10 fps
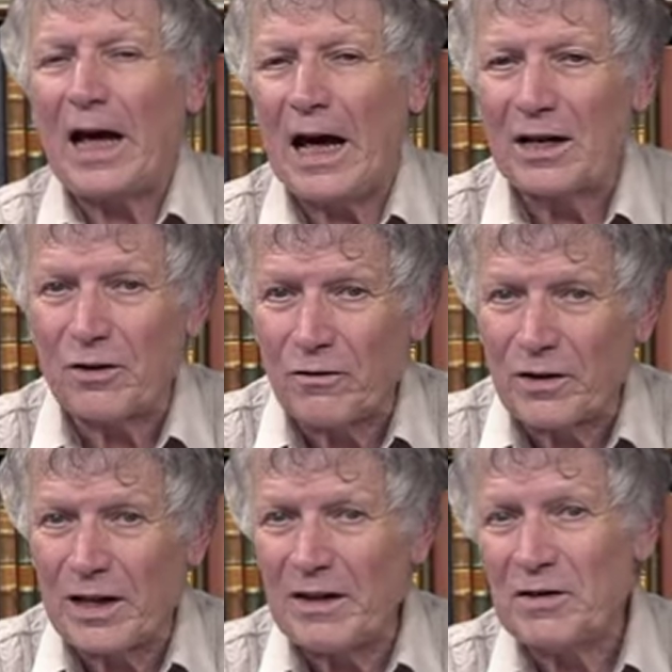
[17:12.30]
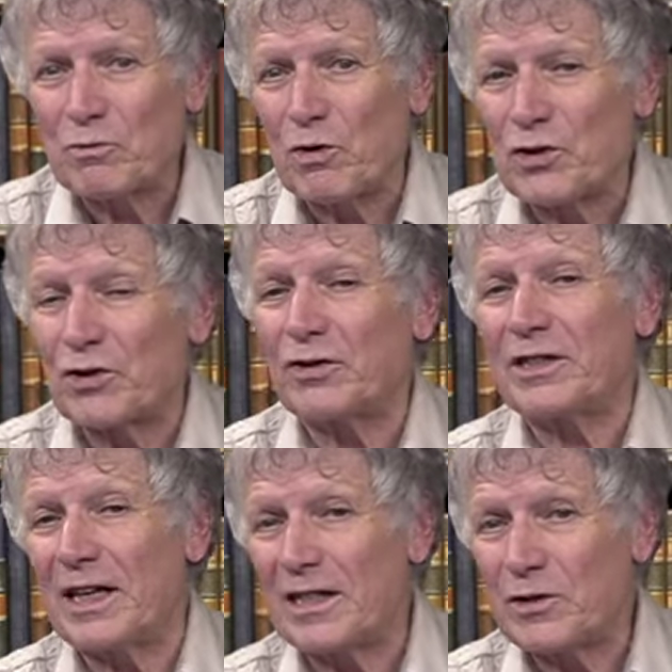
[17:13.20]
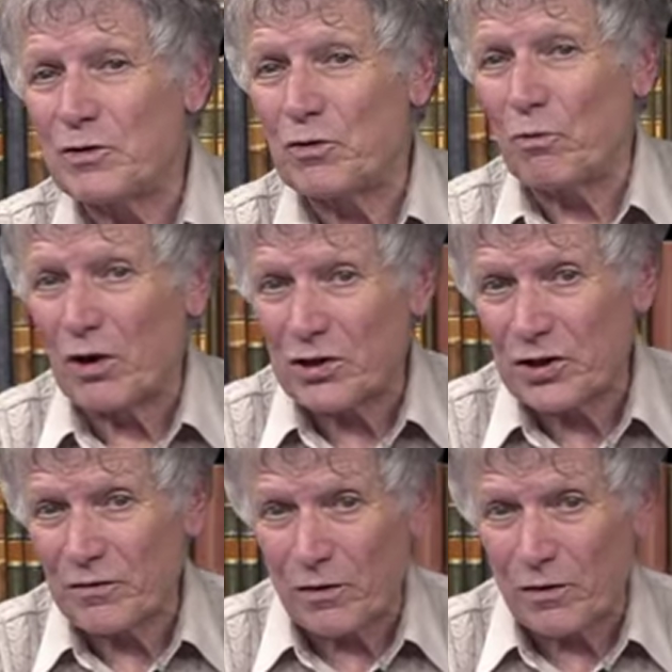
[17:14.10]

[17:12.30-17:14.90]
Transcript: Anne of Cleves was content to watch